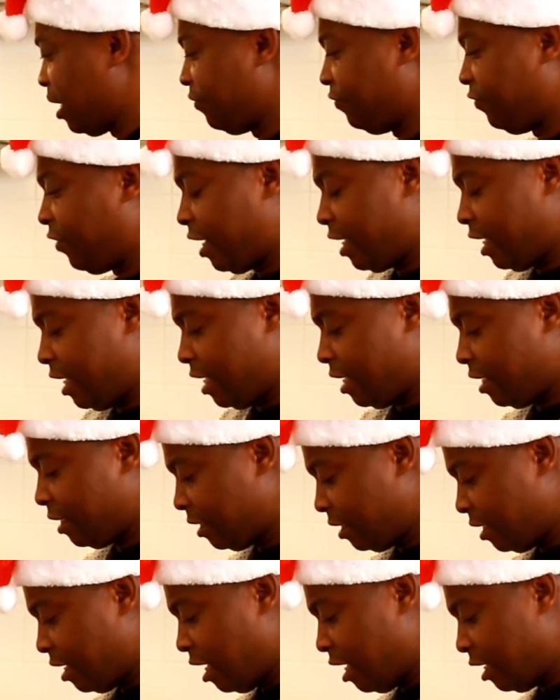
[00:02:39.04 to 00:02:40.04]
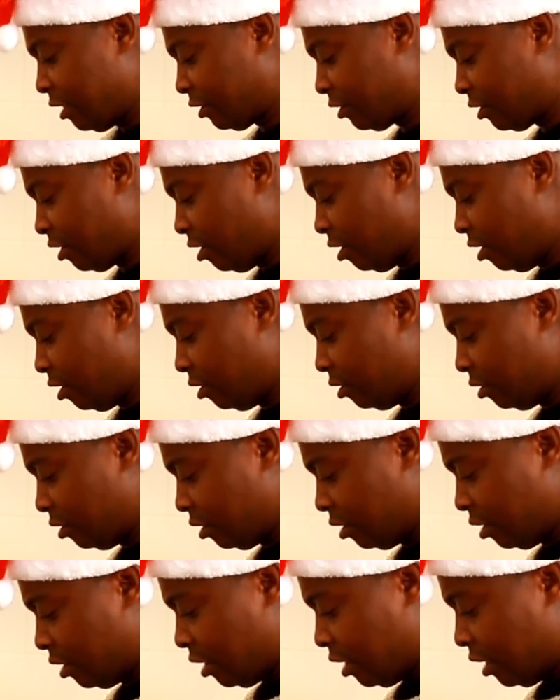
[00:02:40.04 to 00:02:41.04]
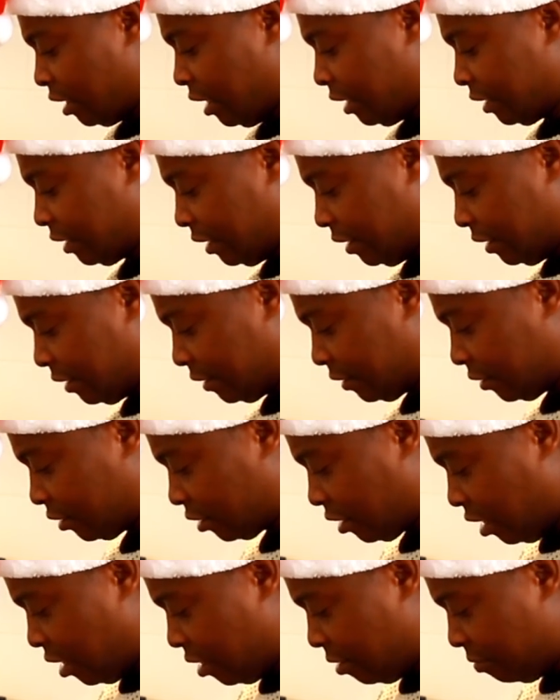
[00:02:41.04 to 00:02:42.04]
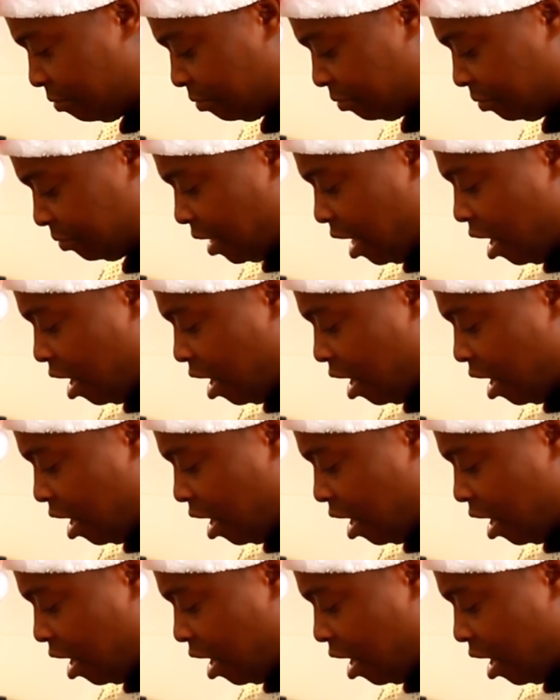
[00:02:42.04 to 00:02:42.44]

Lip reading: Valley also, this is some